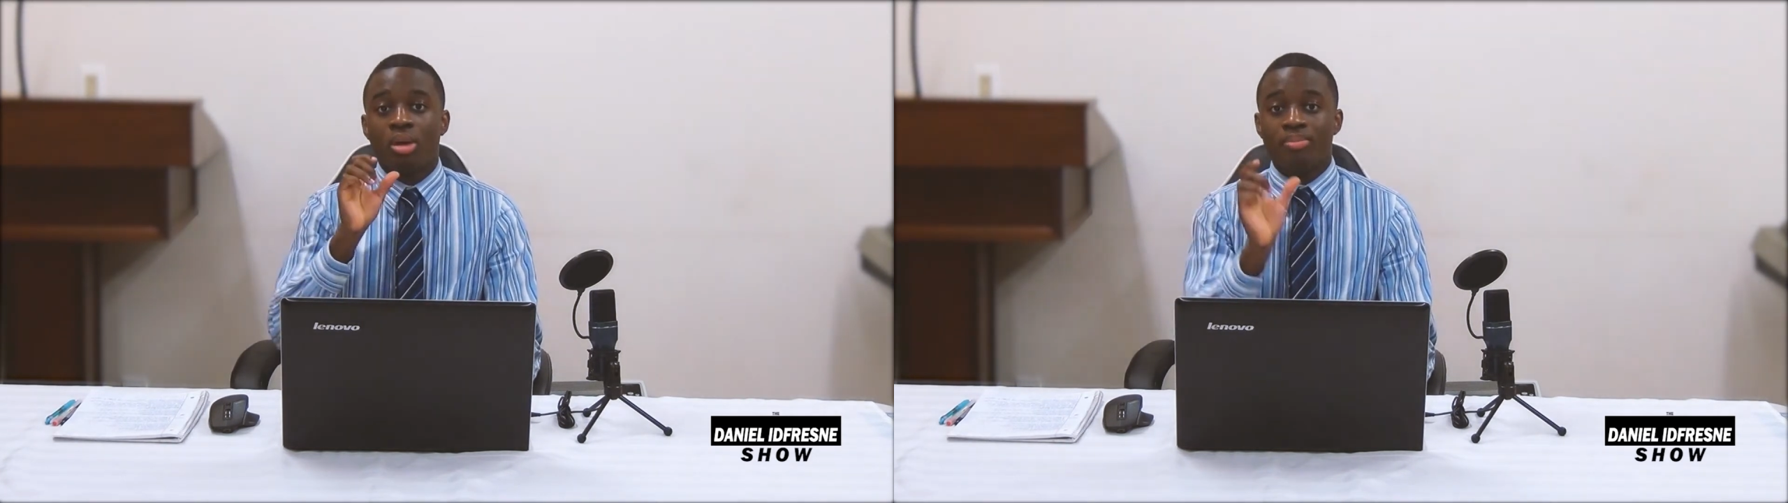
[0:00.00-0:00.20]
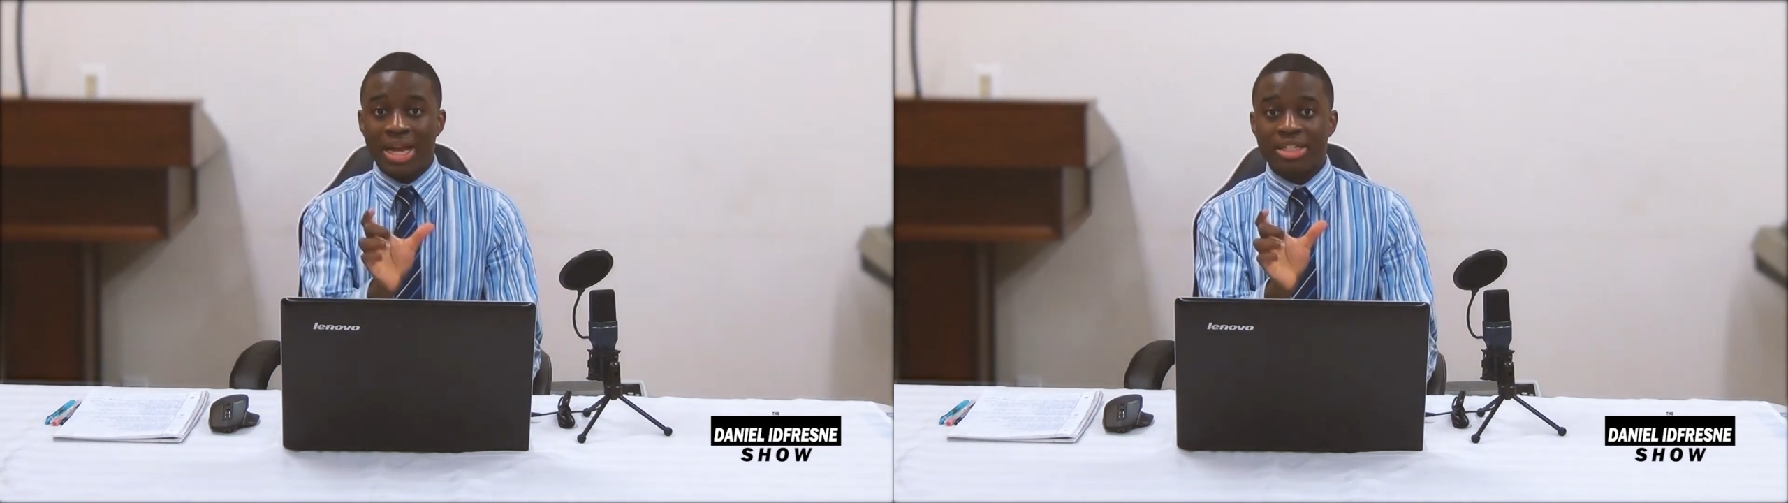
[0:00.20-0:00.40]

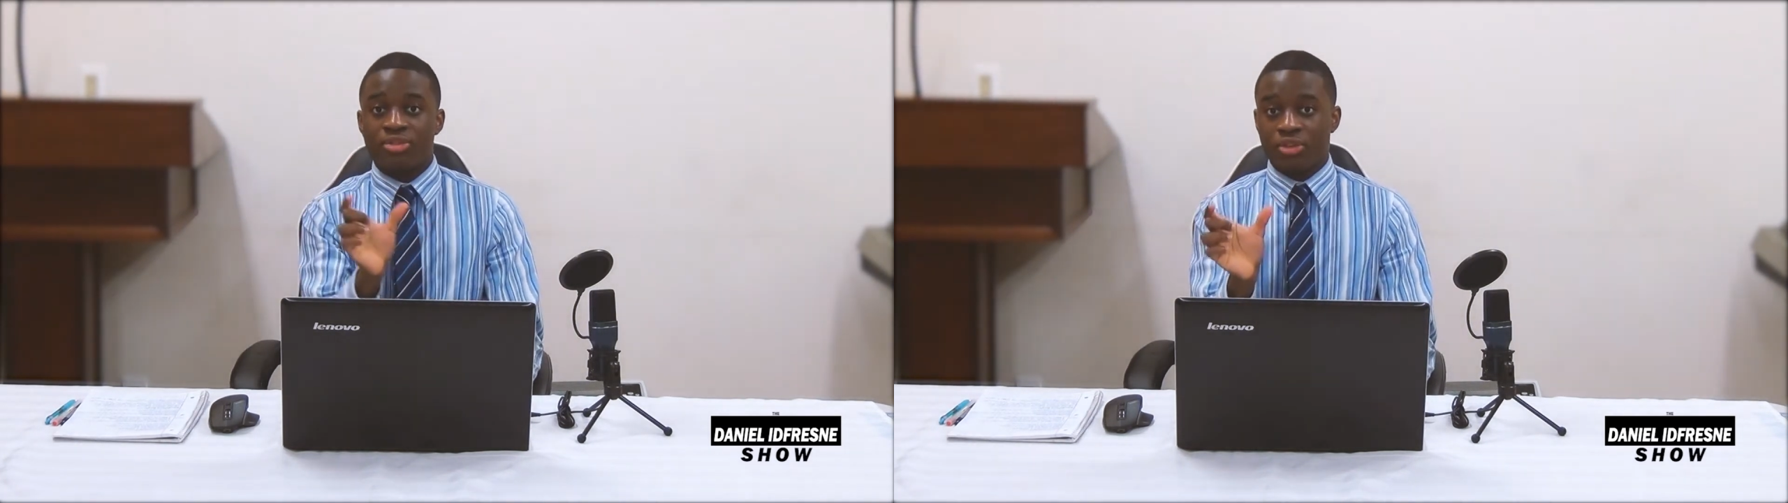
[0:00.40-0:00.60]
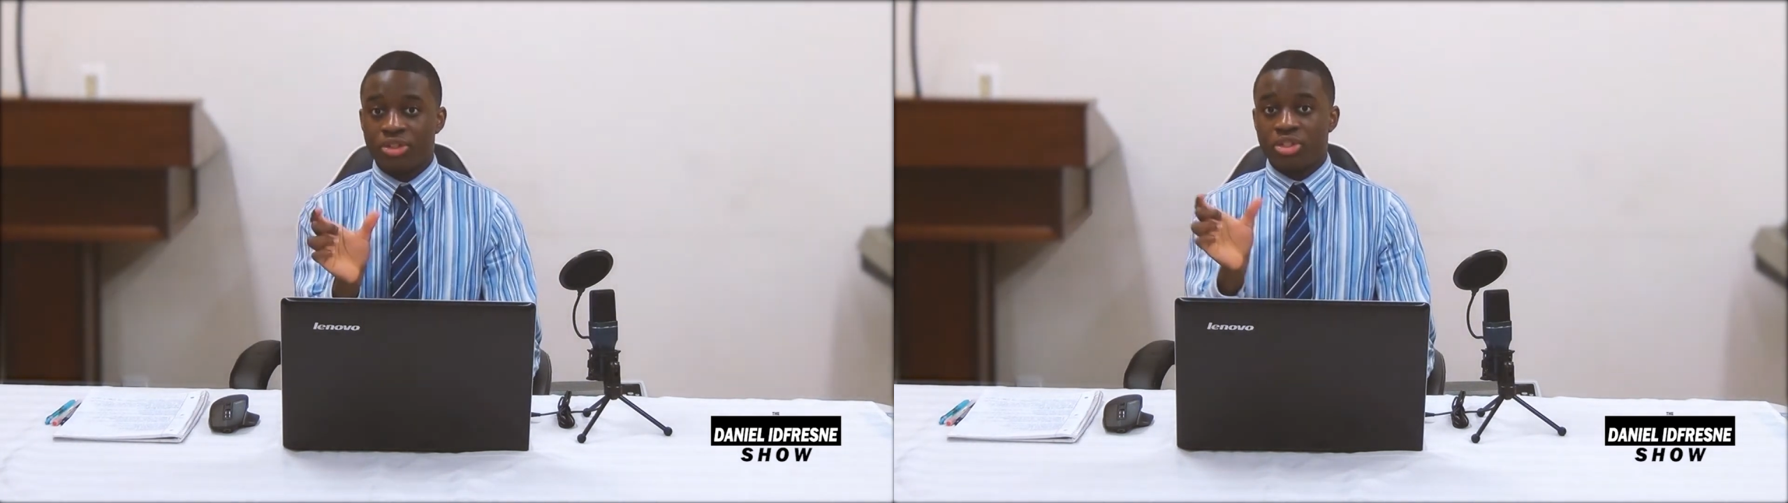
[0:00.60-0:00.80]
Blacks
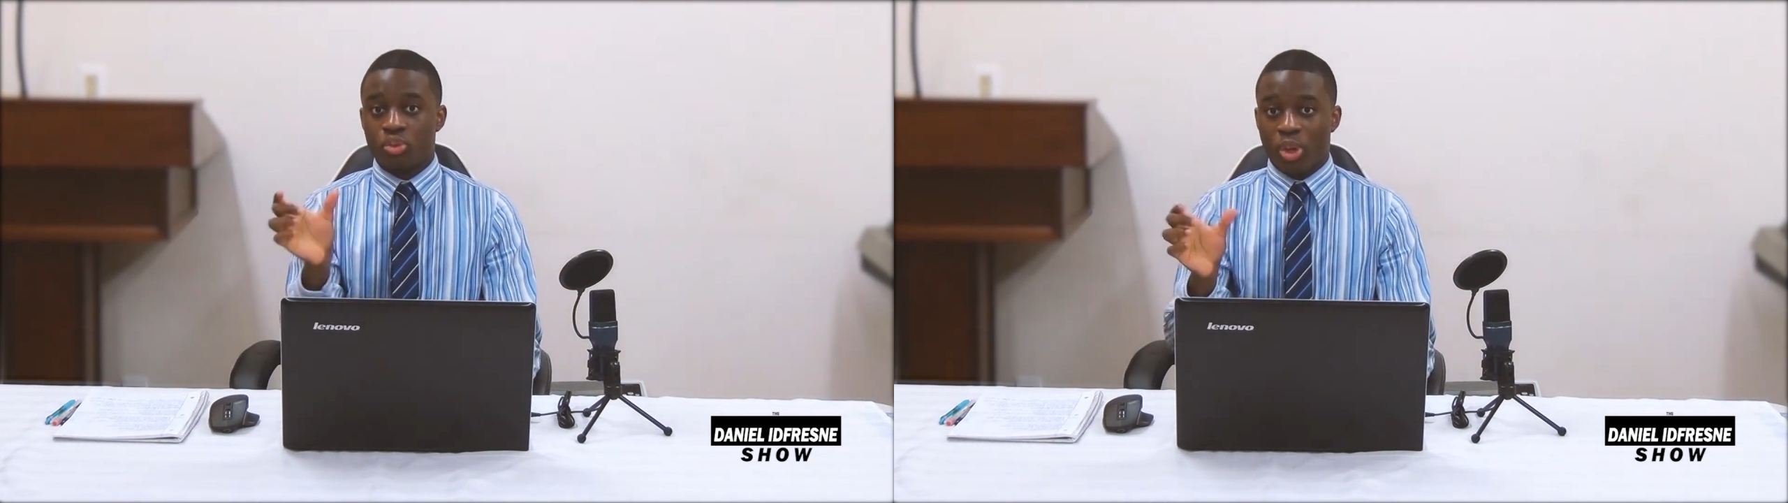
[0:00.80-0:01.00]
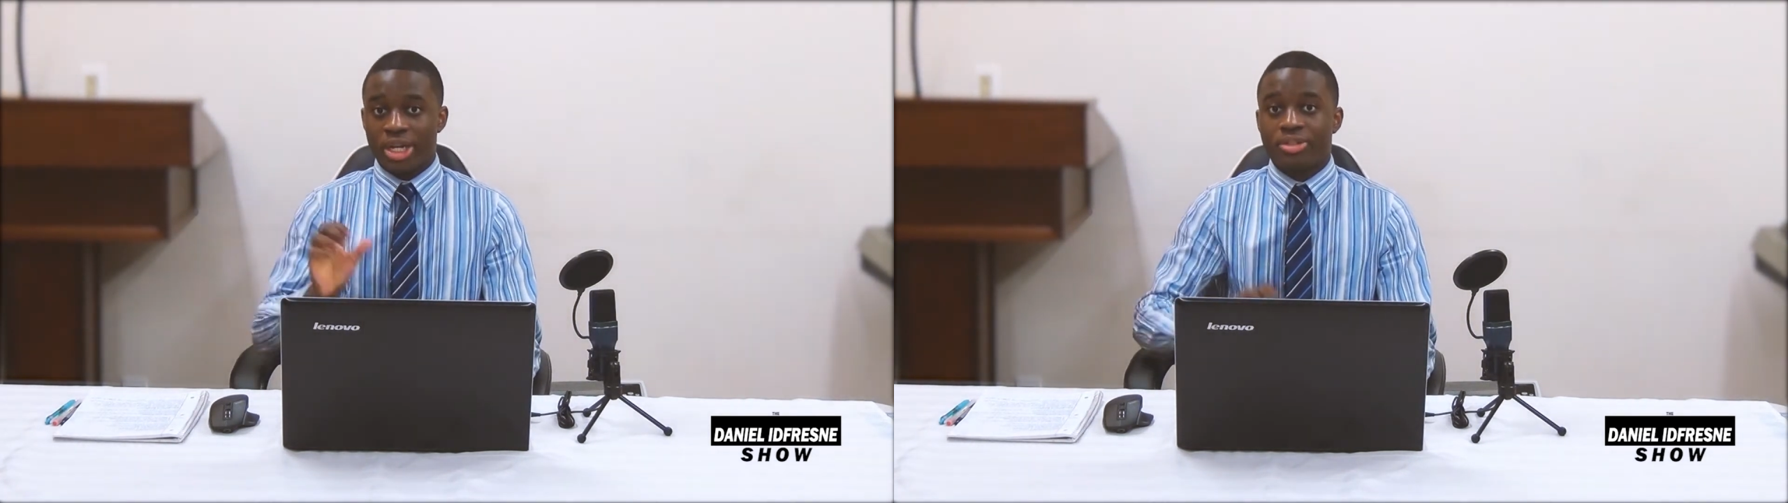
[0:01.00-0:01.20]
versus
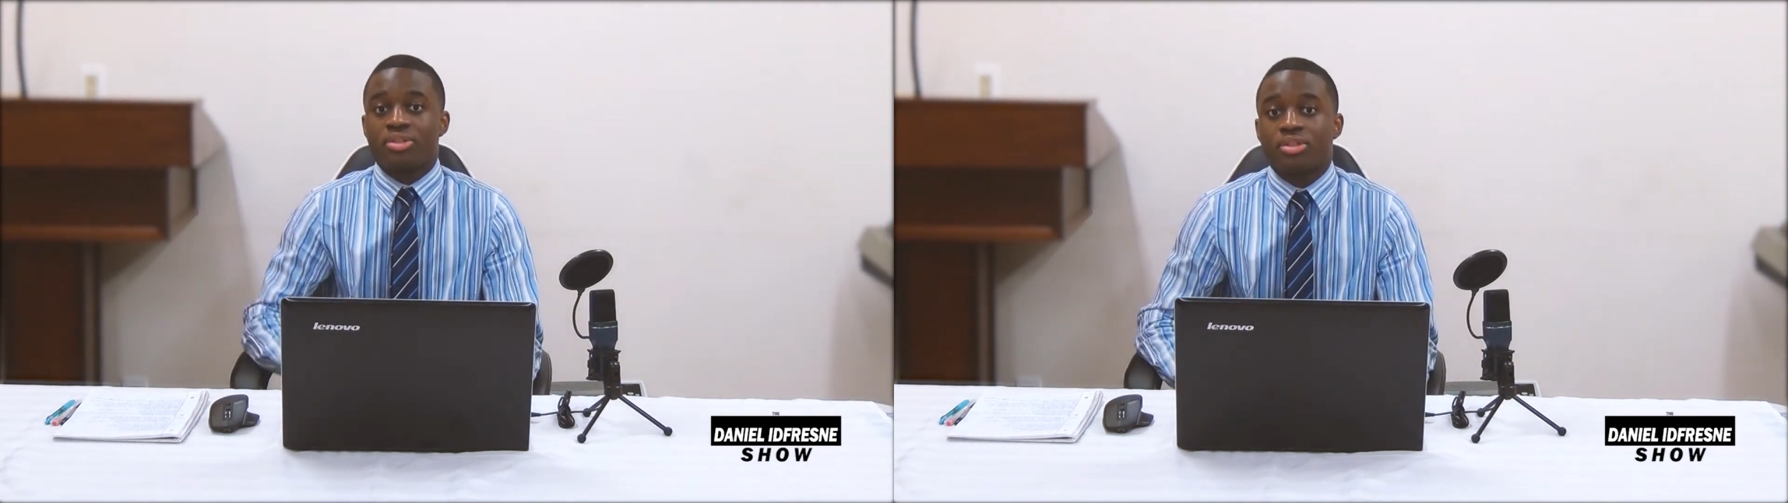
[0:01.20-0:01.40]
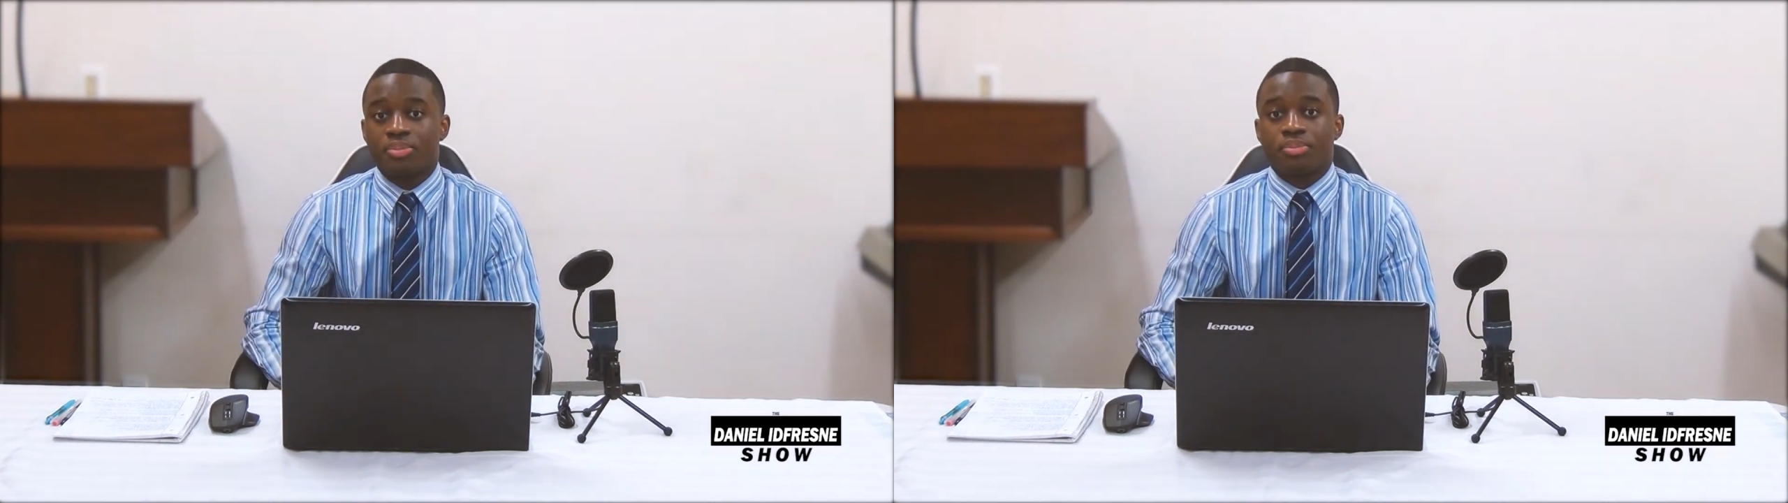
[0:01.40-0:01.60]
whites.